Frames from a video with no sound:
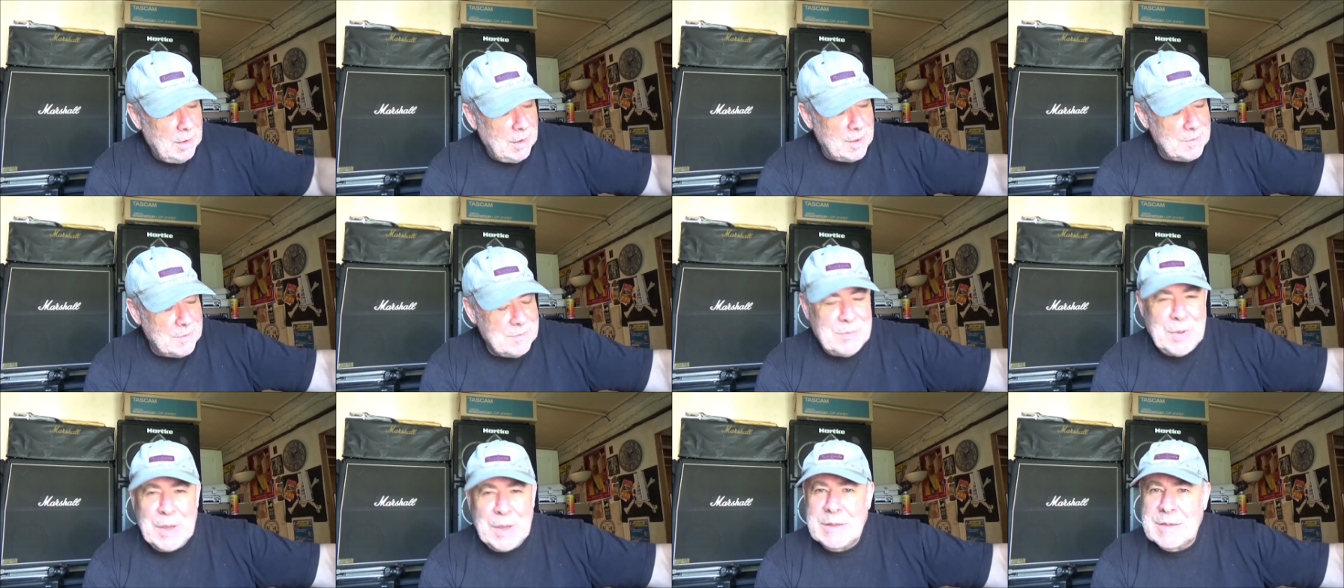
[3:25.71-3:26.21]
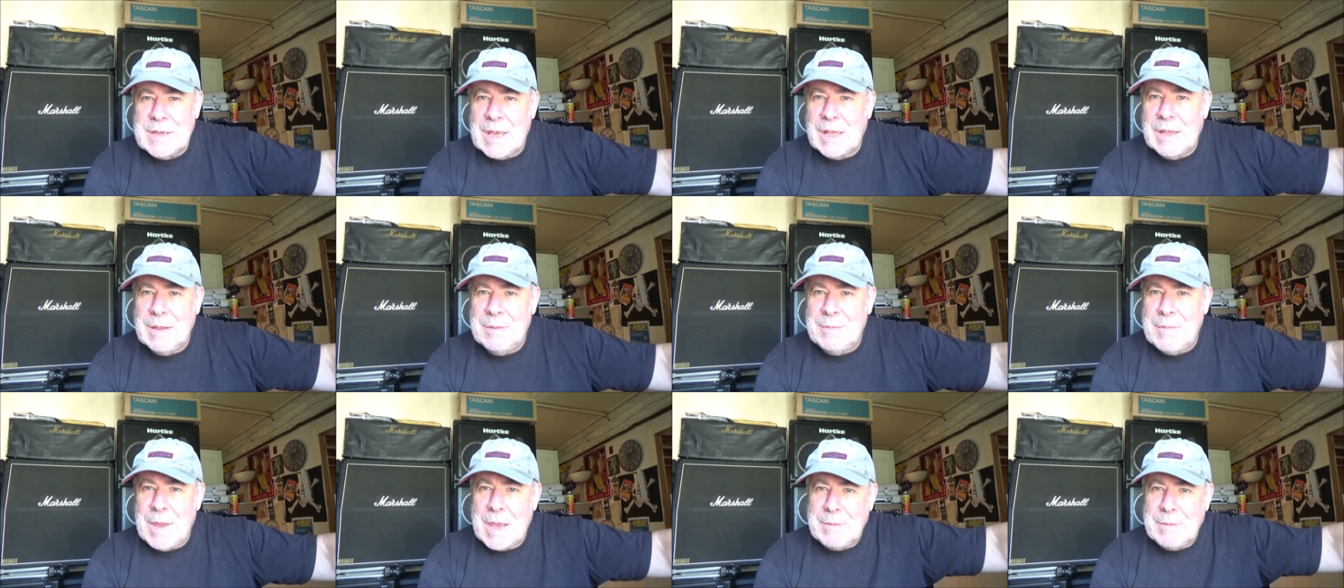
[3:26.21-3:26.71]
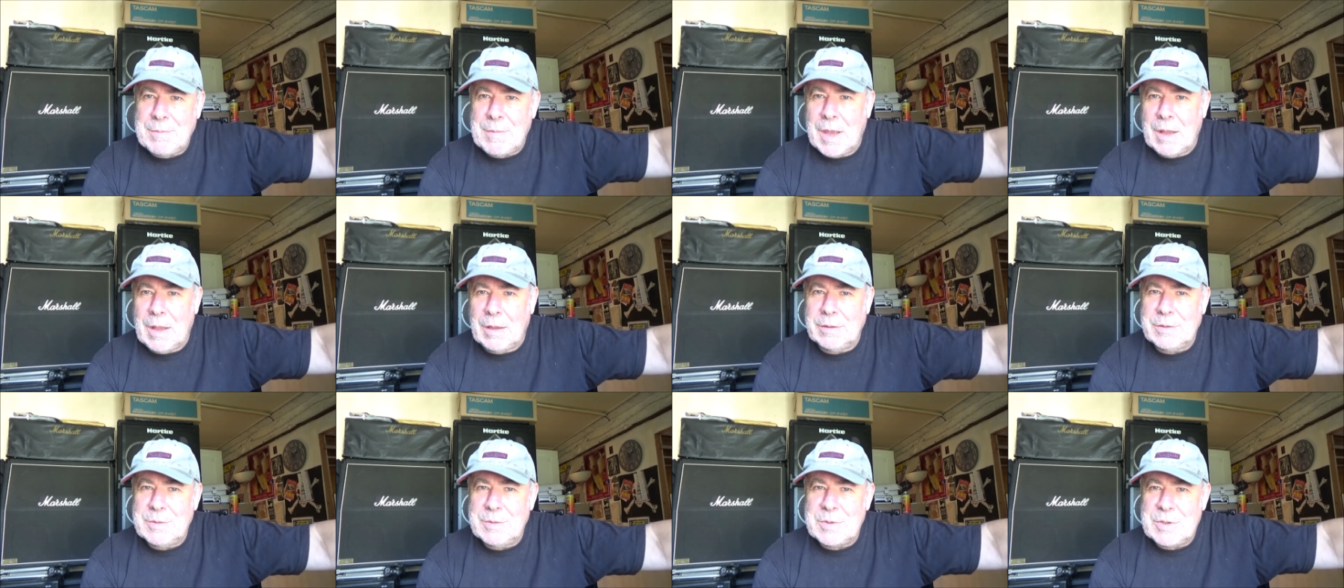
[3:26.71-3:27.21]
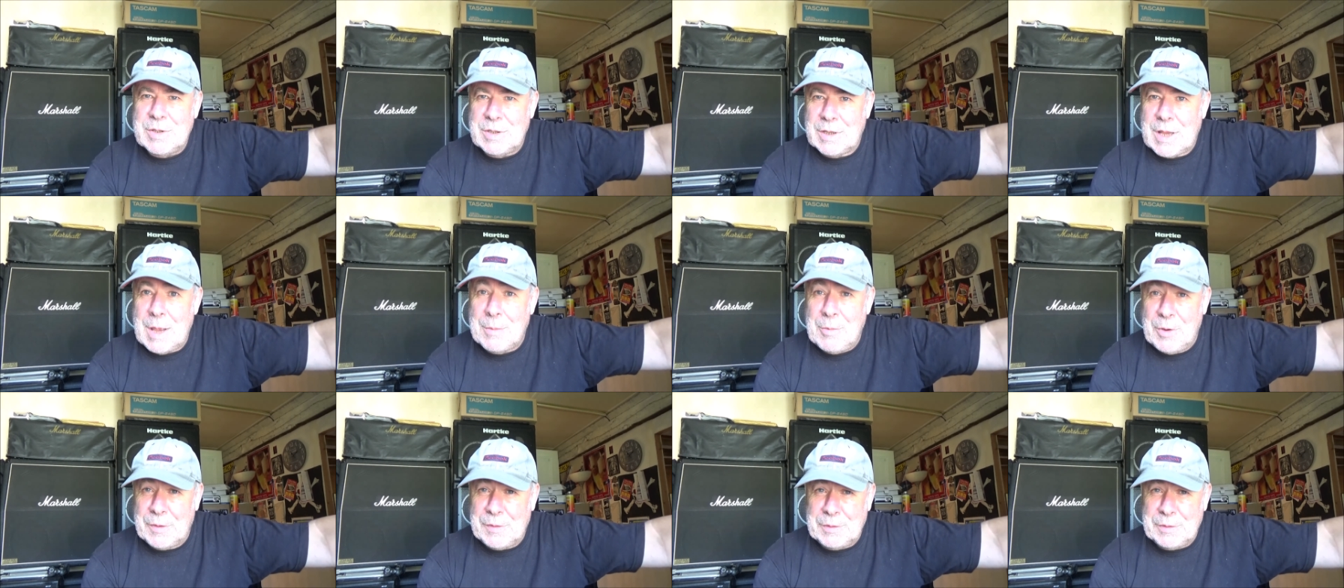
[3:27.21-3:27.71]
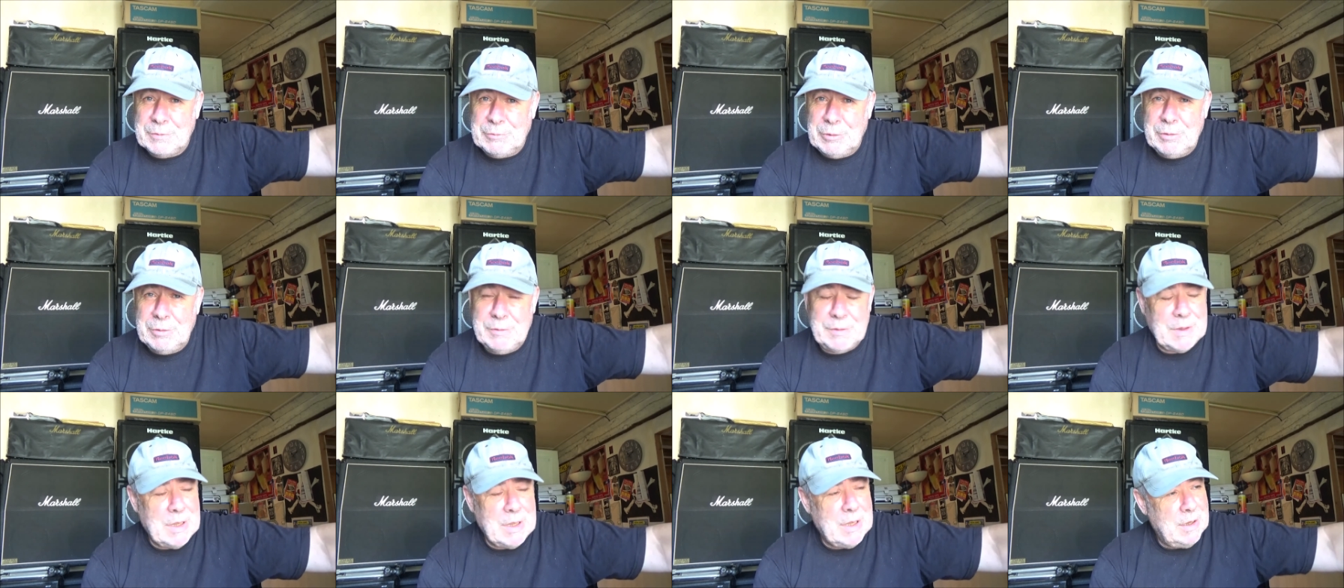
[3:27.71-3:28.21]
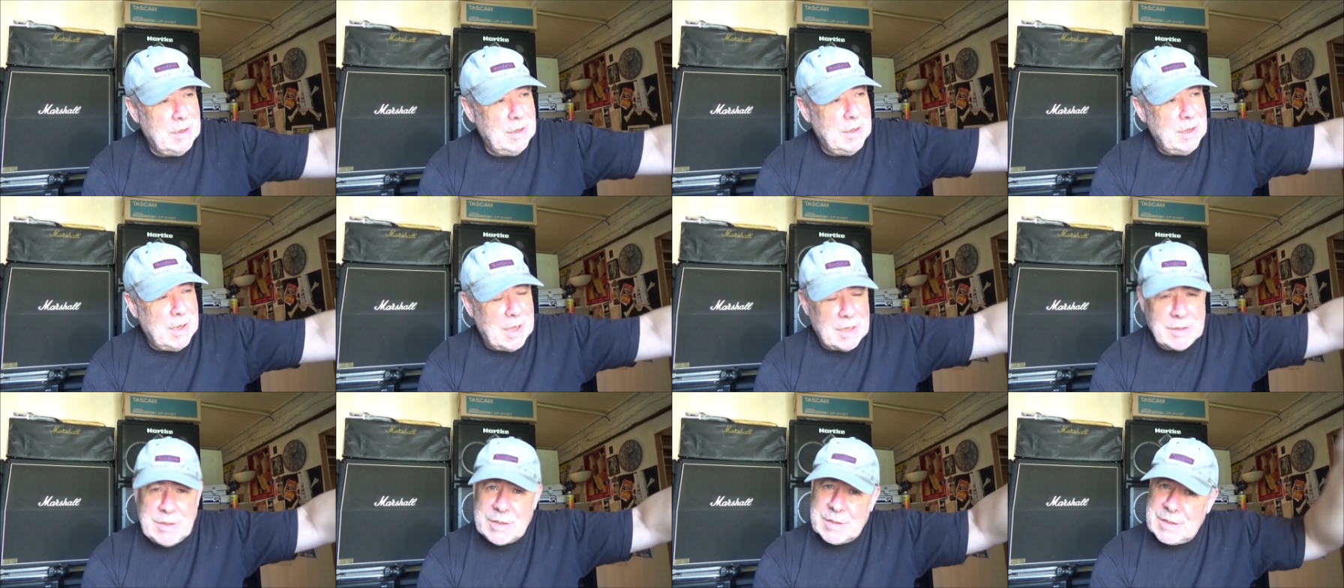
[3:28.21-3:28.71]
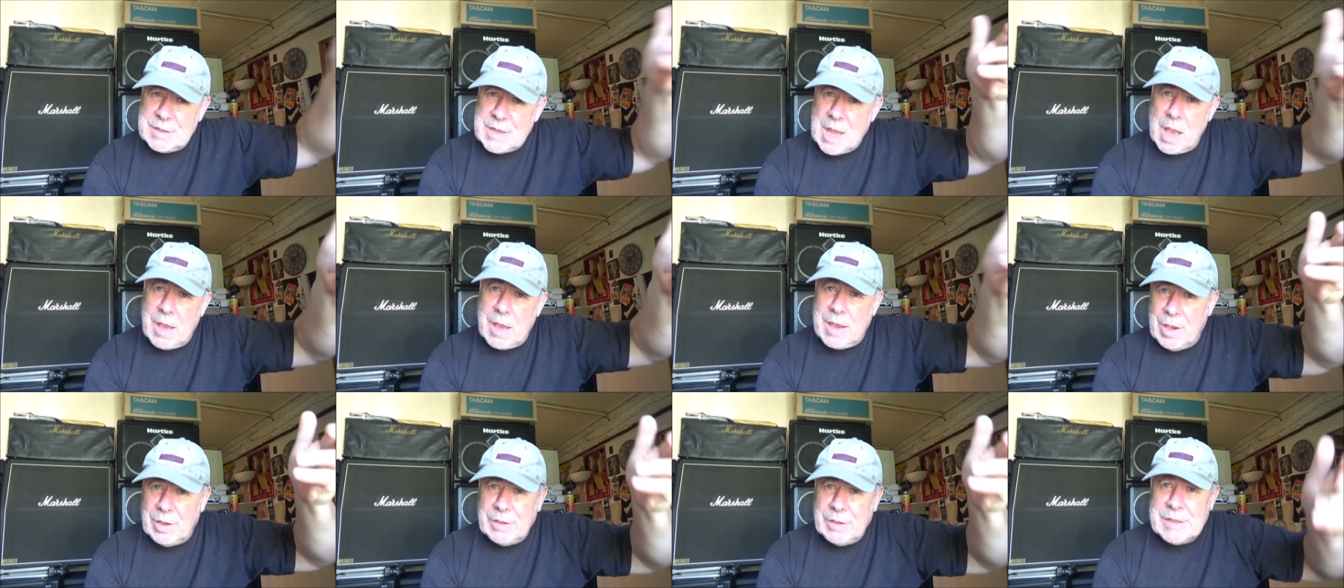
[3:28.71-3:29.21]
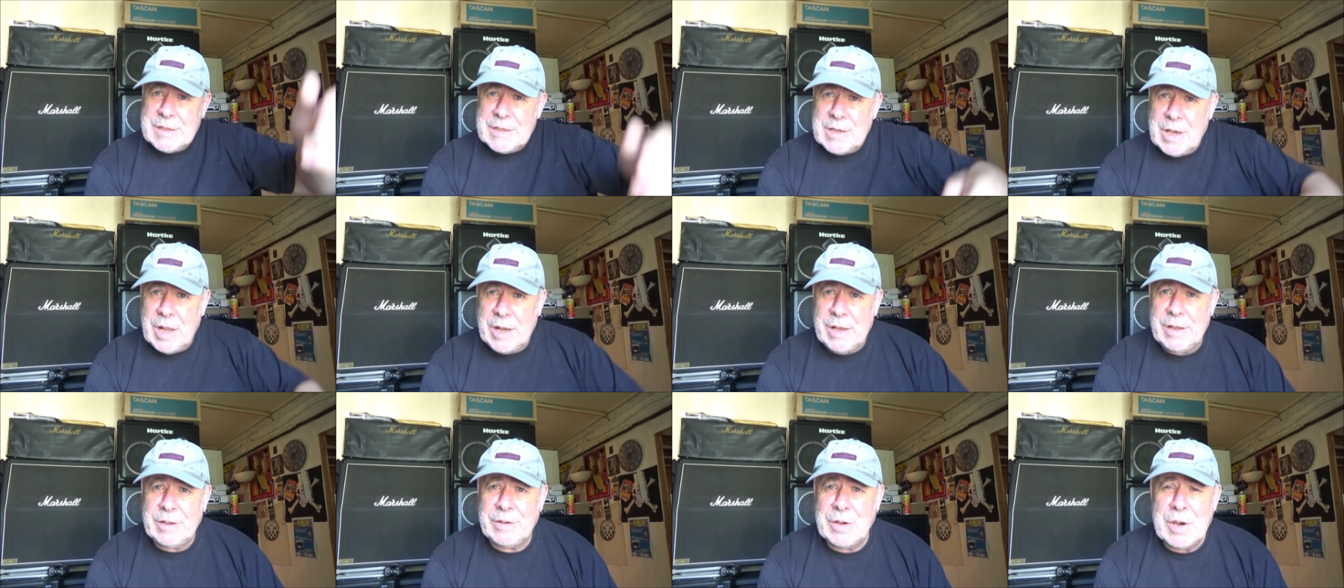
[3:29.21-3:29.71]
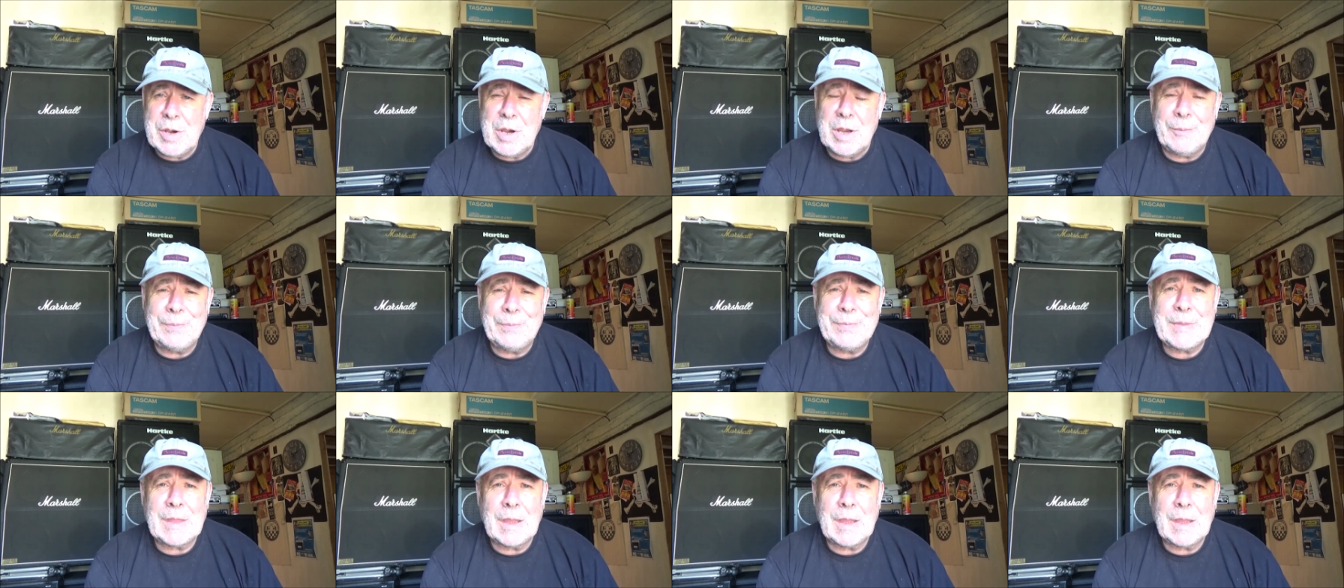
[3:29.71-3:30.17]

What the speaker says: and picked out the mag mount, which had come off the roof, and just stuck it on the side of the door.